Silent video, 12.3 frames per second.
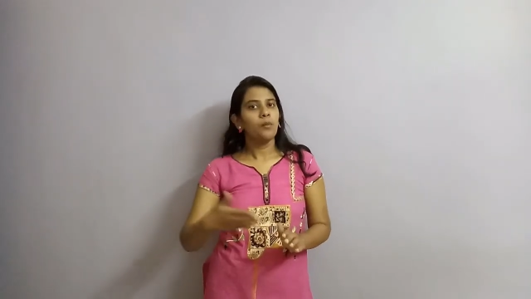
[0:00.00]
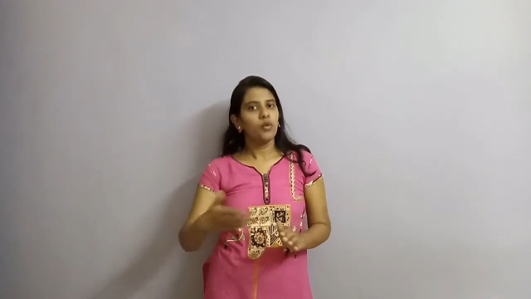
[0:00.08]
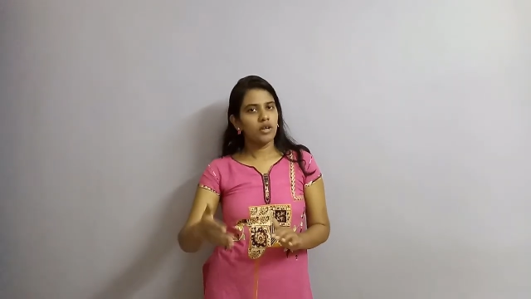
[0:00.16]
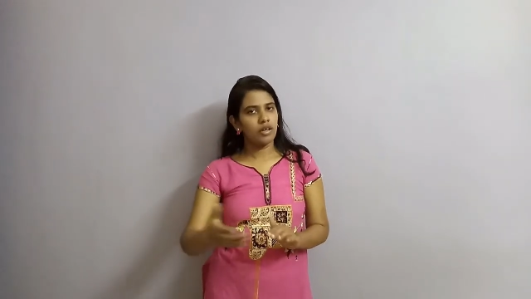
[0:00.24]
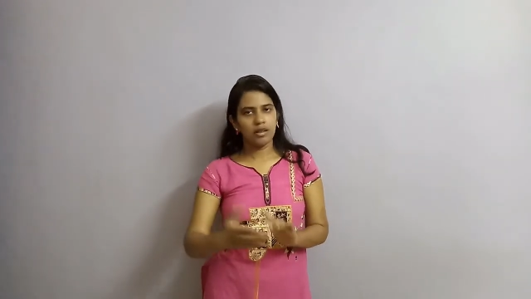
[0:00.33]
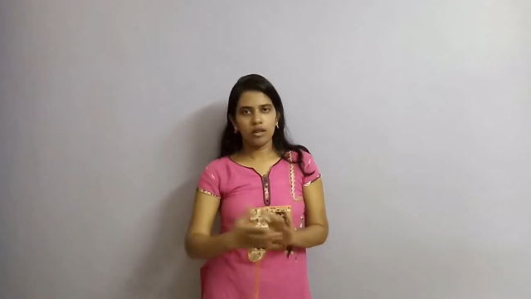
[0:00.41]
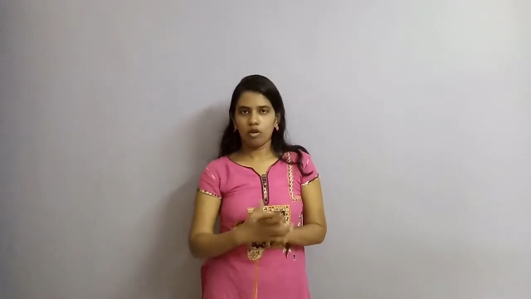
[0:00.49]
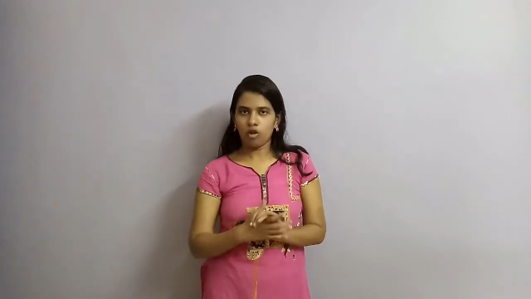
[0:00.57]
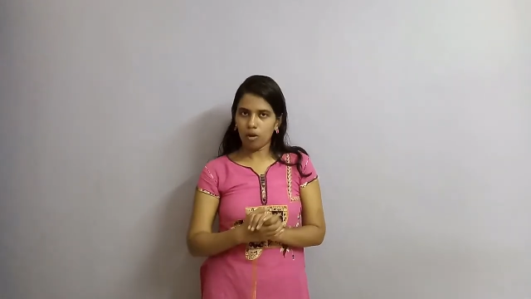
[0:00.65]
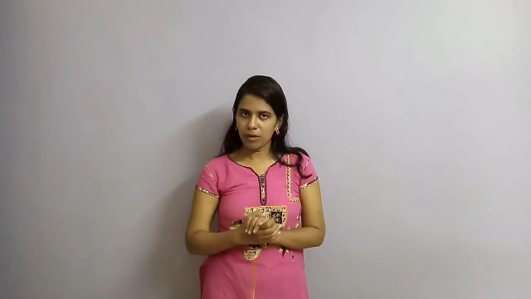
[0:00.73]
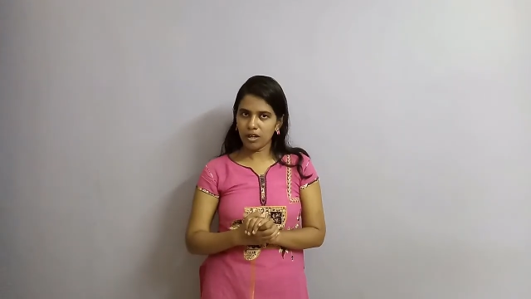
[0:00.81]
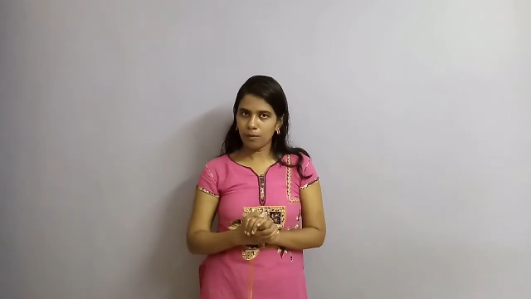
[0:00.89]
put it in the
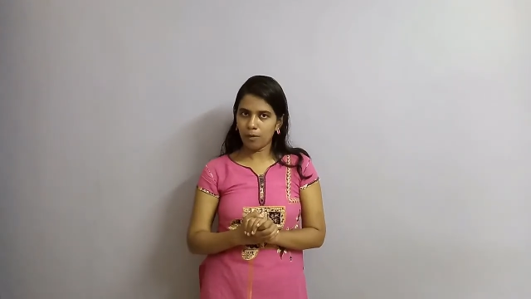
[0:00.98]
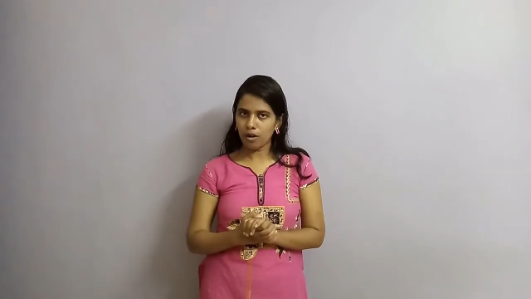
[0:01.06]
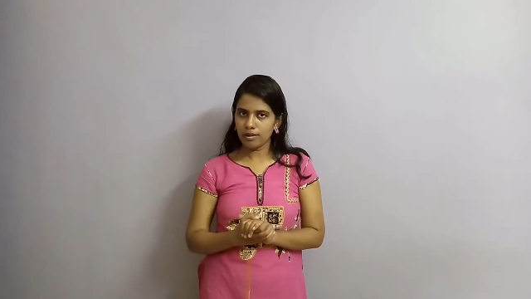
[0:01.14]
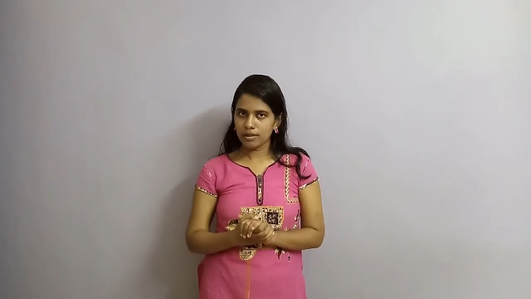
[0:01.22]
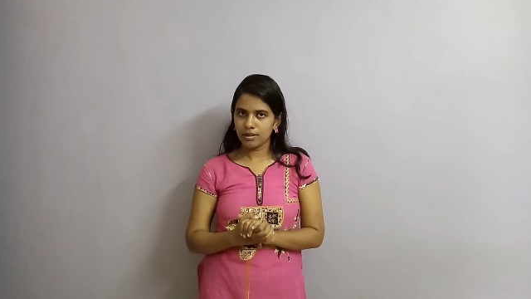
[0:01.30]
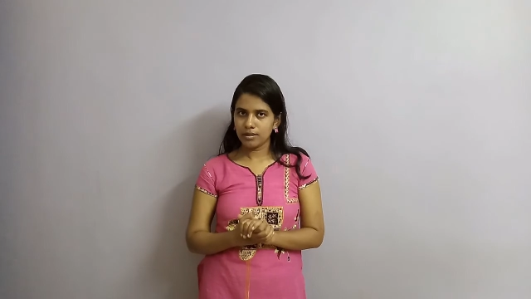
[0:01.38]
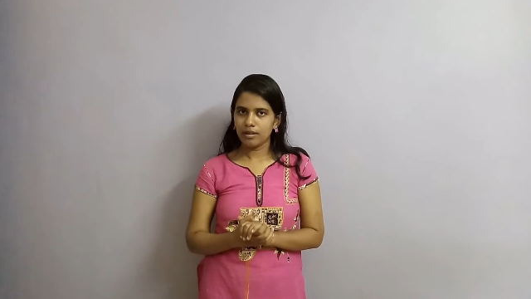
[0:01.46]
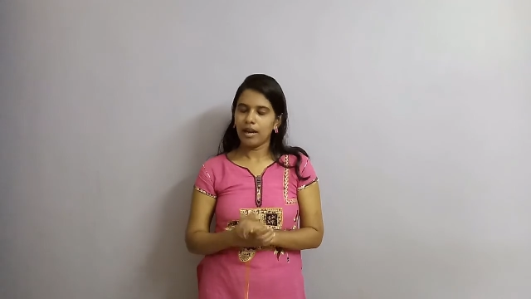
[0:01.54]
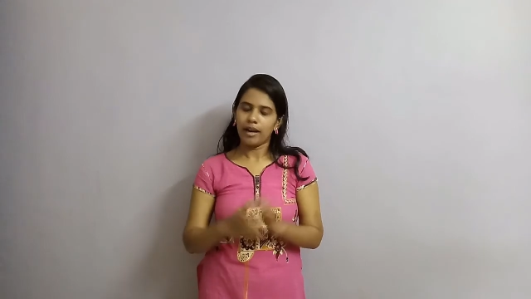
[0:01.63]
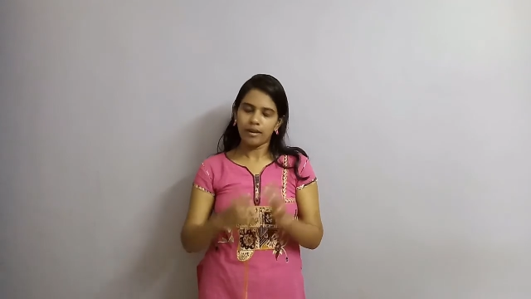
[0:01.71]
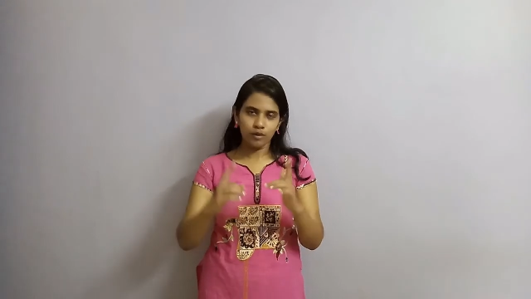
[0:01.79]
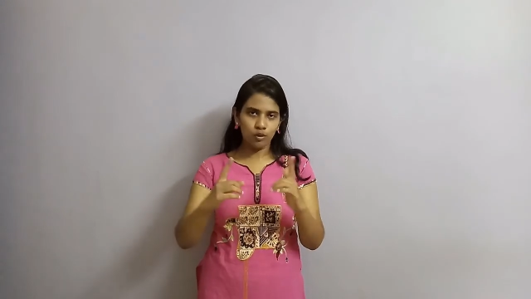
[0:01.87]
comment box
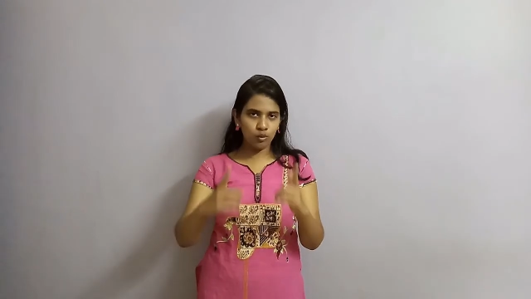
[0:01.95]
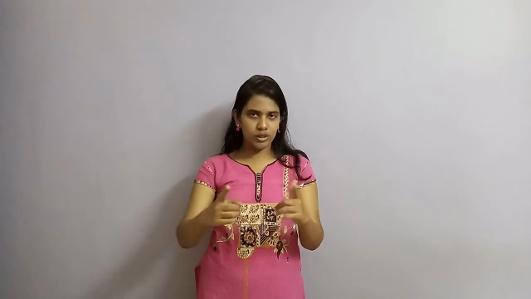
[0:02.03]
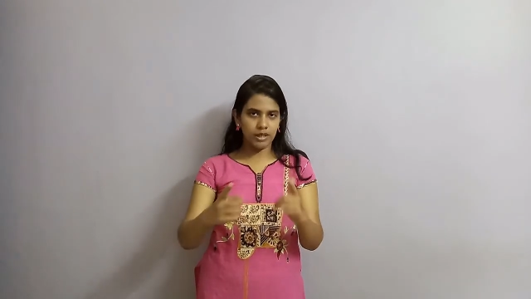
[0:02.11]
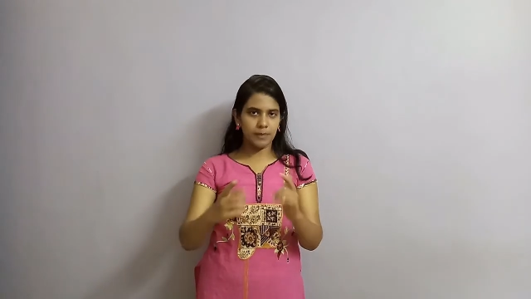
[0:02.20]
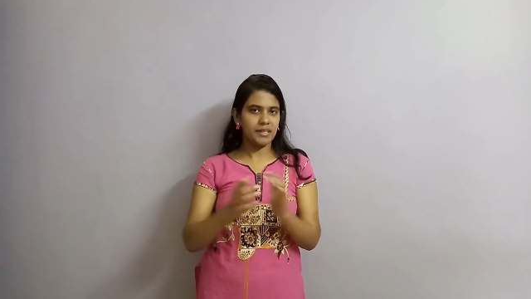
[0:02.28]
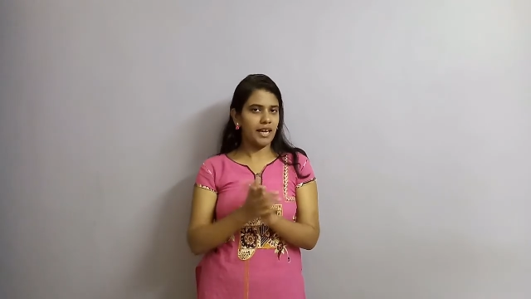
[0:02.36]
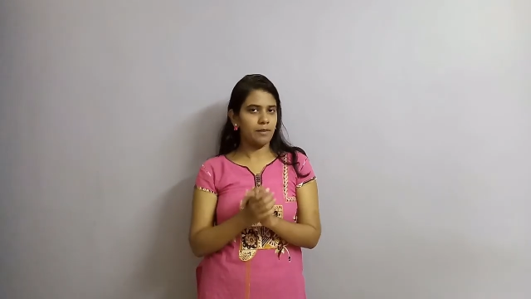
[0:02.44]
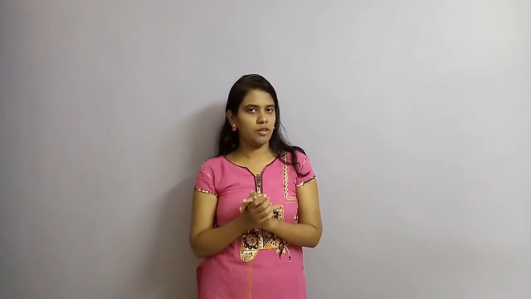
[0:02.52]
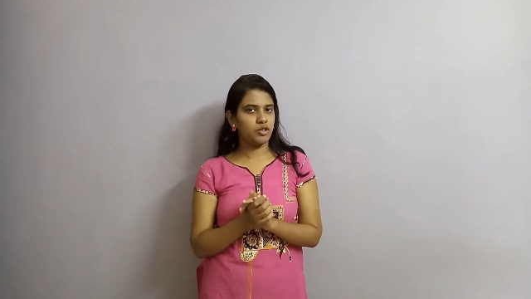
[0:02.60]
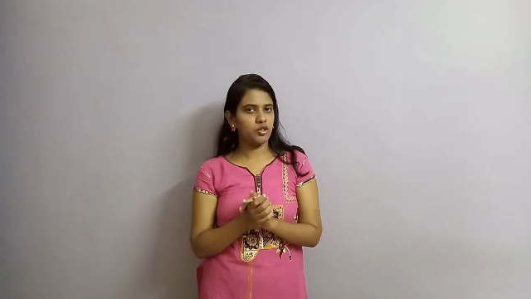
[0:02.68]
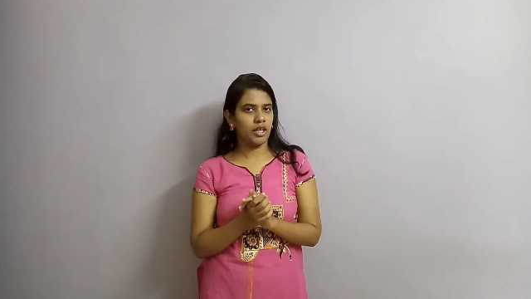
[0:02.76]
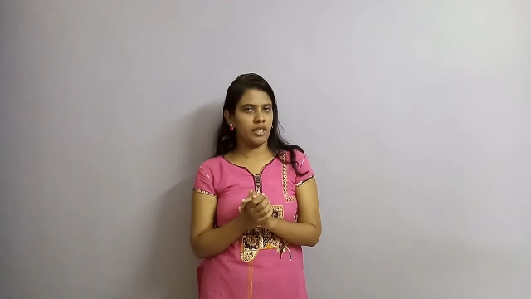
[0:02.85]
and do
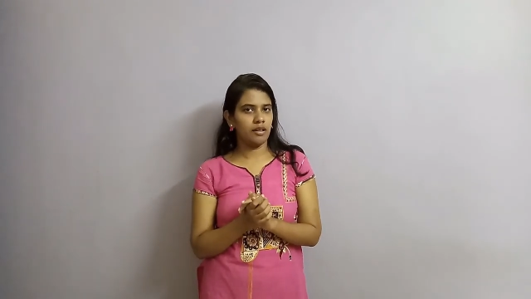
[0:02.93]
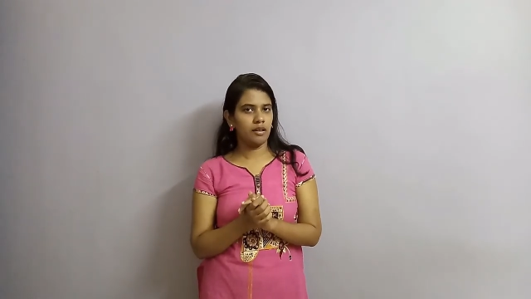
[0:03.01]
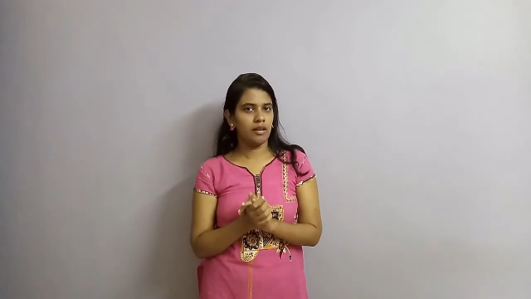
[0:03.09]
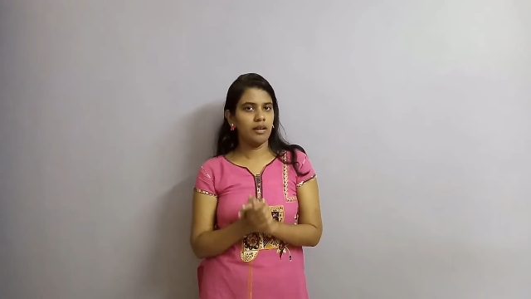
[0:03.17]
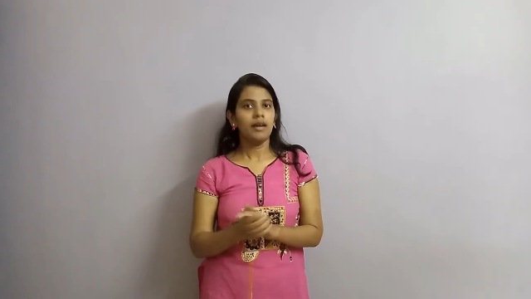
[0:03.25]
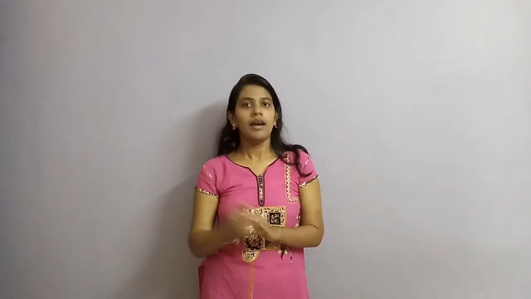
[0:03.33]
subscribe to the channel